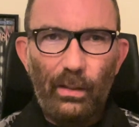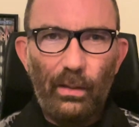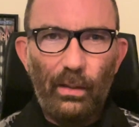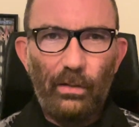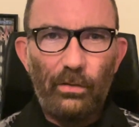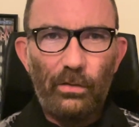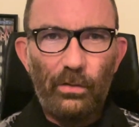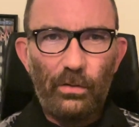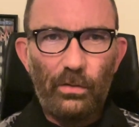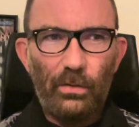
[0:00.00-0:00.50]

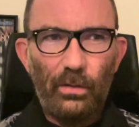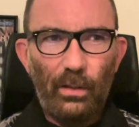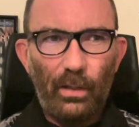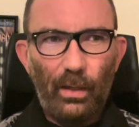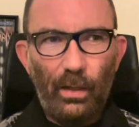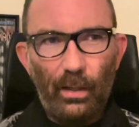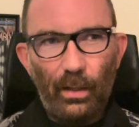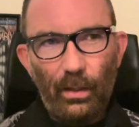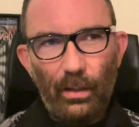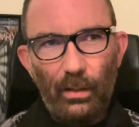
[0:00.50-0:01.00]
I just
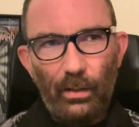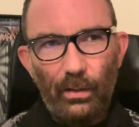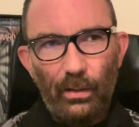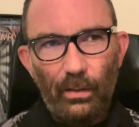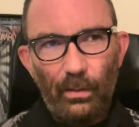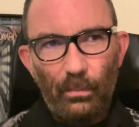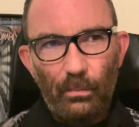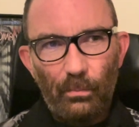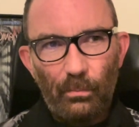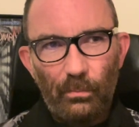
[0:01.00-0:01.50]

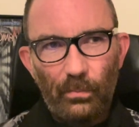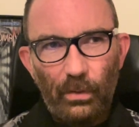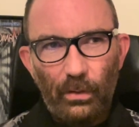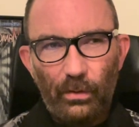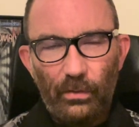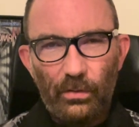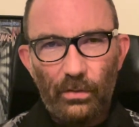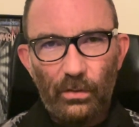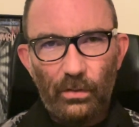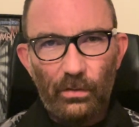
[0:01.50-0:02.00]

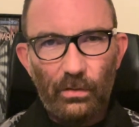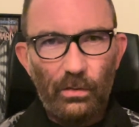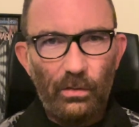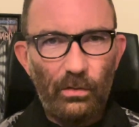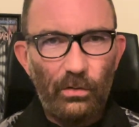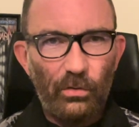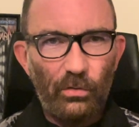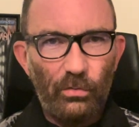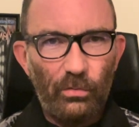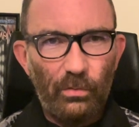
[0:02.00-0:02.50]
it's a
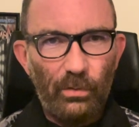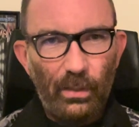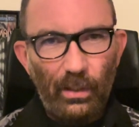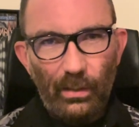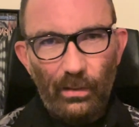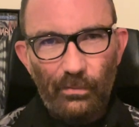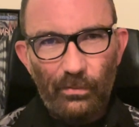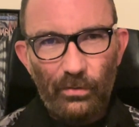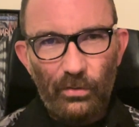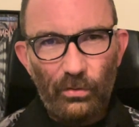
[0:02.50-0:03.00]

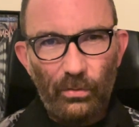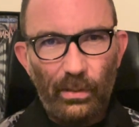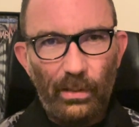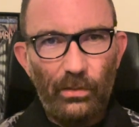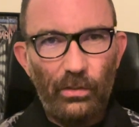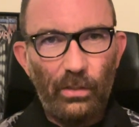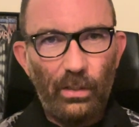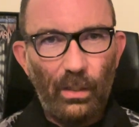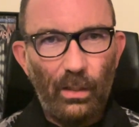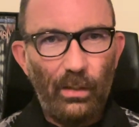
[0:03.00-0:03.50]
kind of a
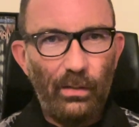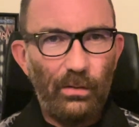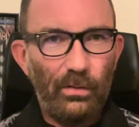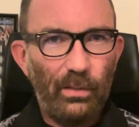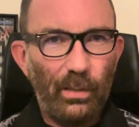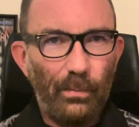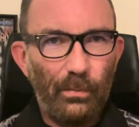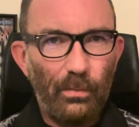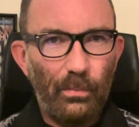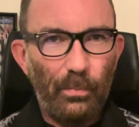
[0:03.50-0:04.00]
strange
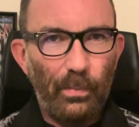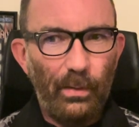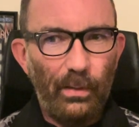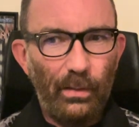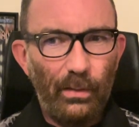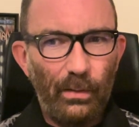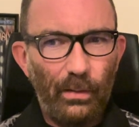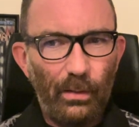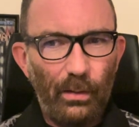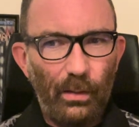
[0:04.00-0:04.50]
concept,
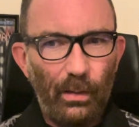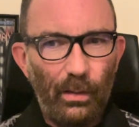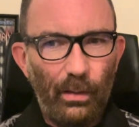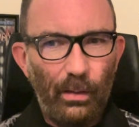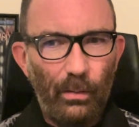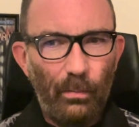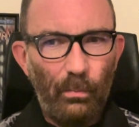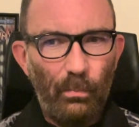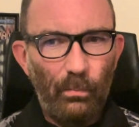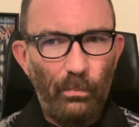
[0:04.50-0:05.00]
but
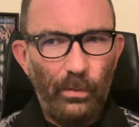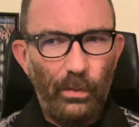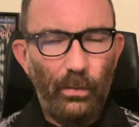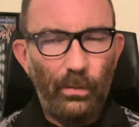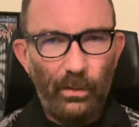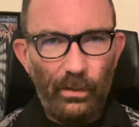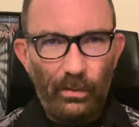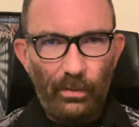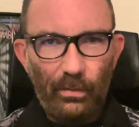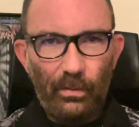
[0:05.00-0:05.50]

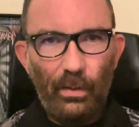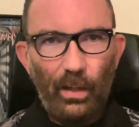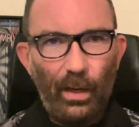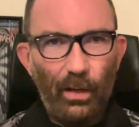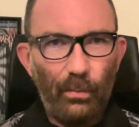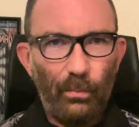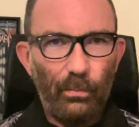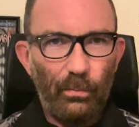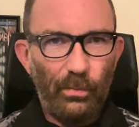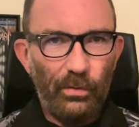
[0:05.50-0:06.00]
in
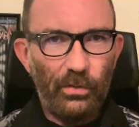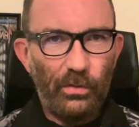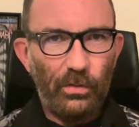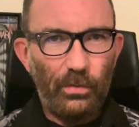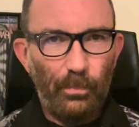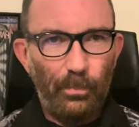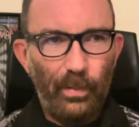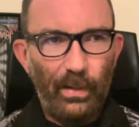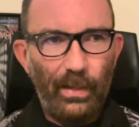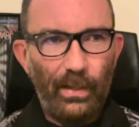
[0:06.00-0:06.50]
that
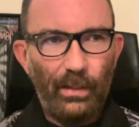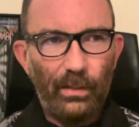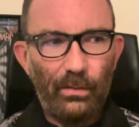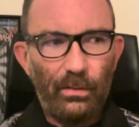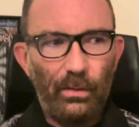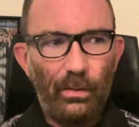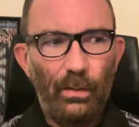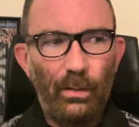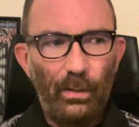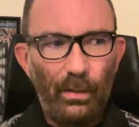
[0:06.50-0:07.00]

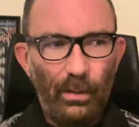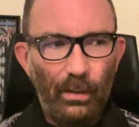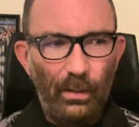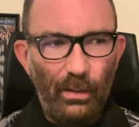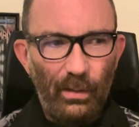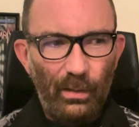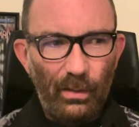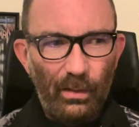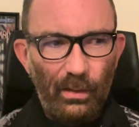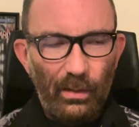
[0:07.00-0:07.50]
respect,
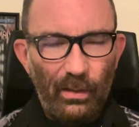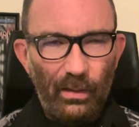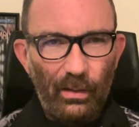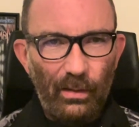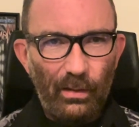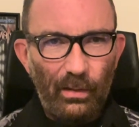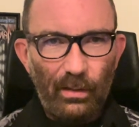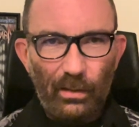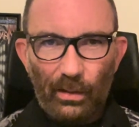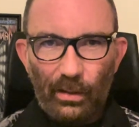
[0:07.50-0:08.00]

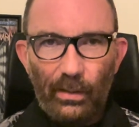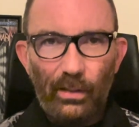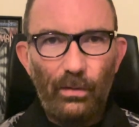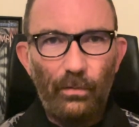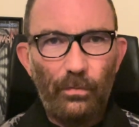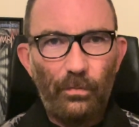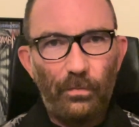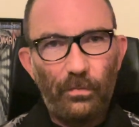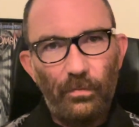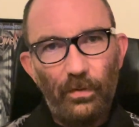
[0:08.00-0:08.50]
it kind
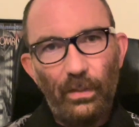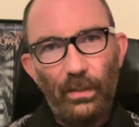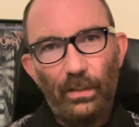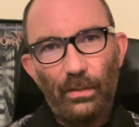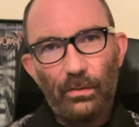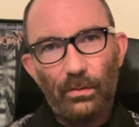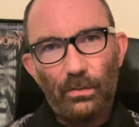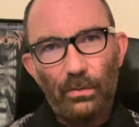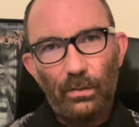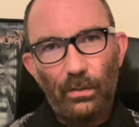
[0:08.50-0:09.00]
of
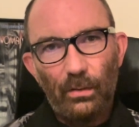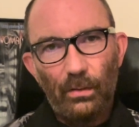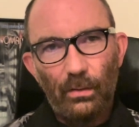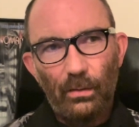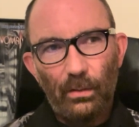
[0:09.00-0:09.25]
fits.